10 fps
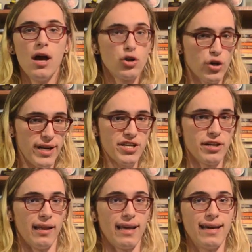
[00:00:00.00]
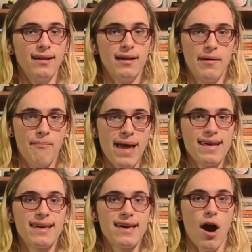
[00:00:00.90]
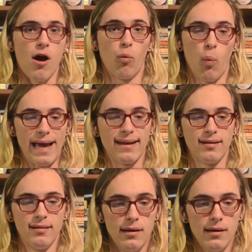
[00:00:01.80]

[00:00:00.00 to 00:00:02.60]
Traditionally, many gi are white.